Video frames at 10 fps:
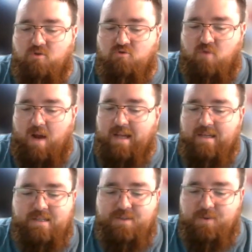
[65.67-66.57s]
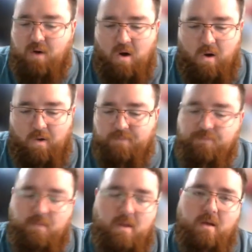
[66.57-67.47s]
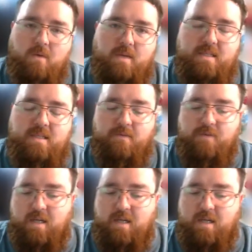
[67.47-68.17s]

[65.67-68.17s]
grinded to a halt when he suffered